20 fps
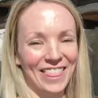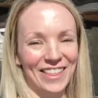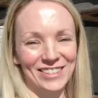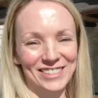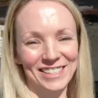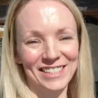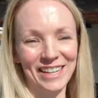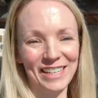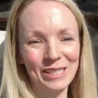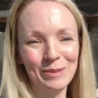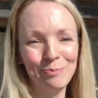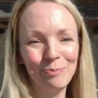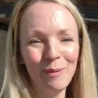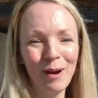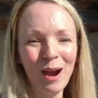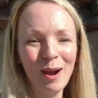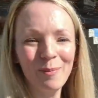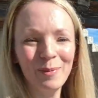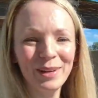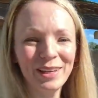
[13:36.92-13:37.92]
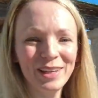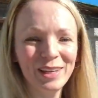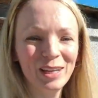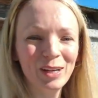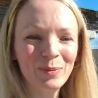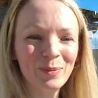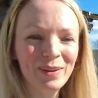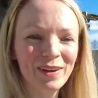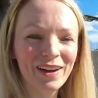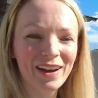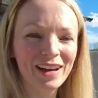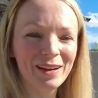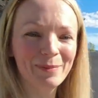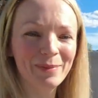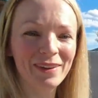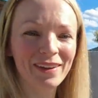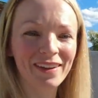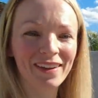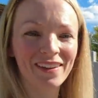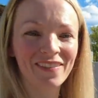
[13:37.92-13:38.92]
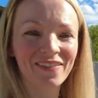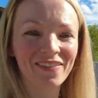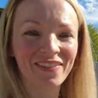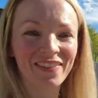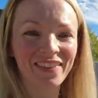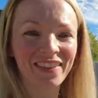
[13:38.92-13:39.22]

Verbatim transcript: There's a nice barbecue behind me.